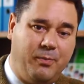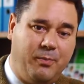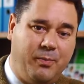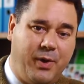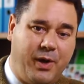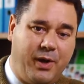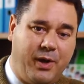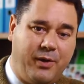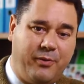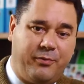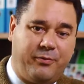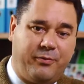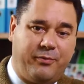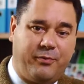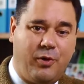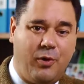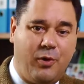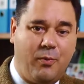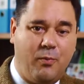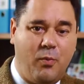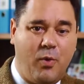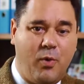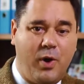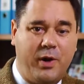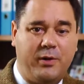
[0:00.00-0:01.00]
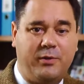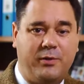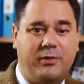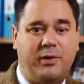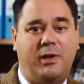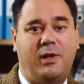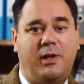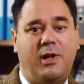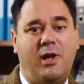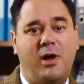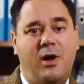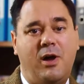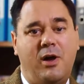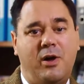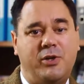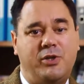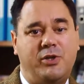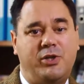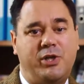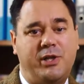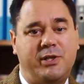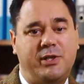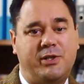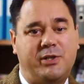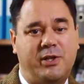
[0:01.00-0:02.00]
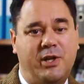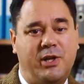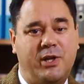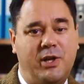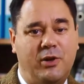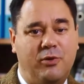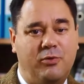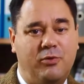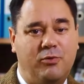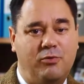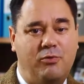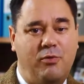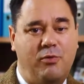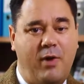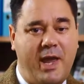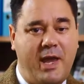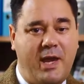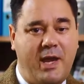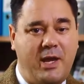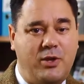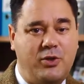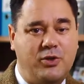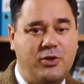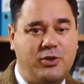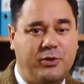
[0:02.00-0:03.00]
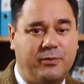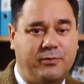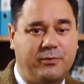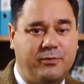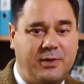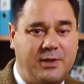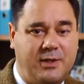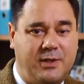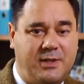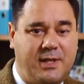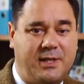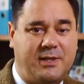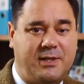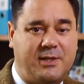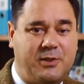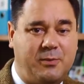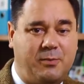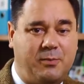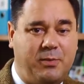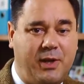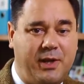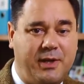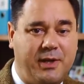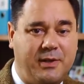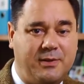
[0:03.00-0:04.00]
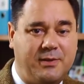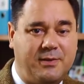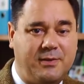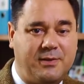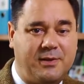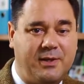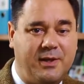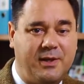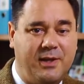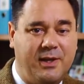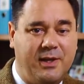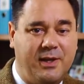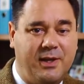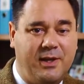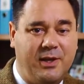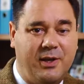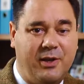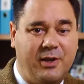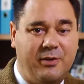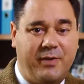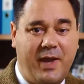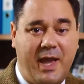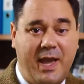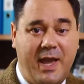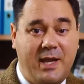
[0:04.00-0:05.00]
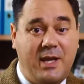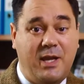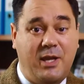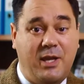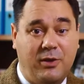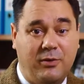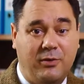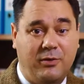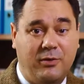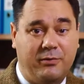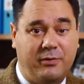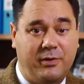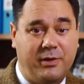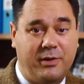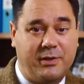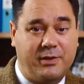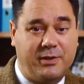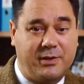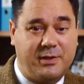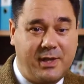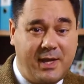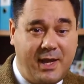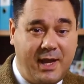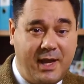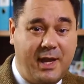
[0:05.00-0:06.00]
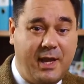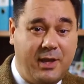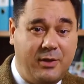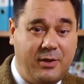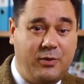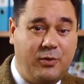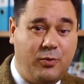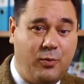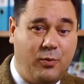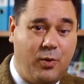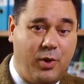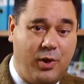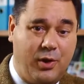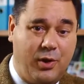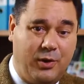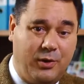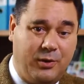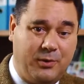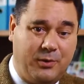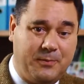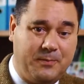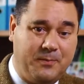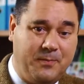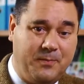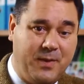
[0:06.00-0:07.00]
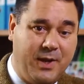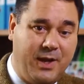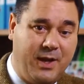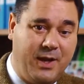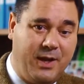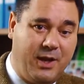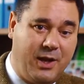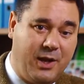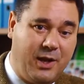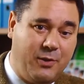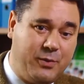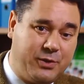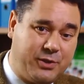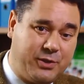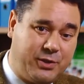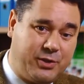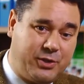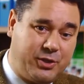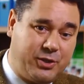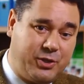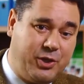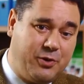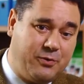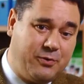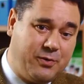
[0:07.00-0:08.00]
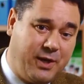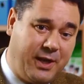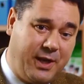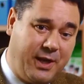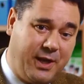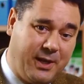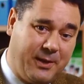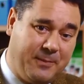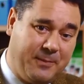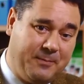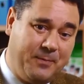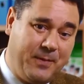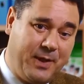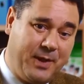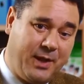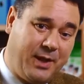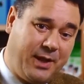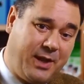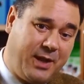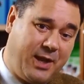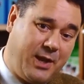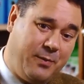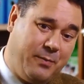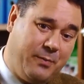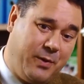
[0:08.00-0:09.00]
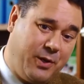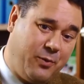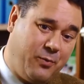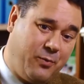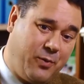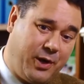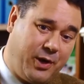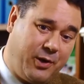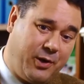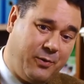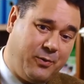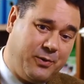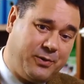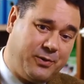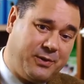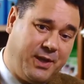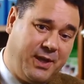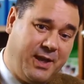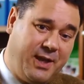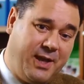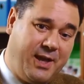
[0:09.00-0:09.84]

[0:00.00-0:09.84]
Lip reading: but from one of the largest range of disciplines of any university in the world. I was a student here. I came here when I was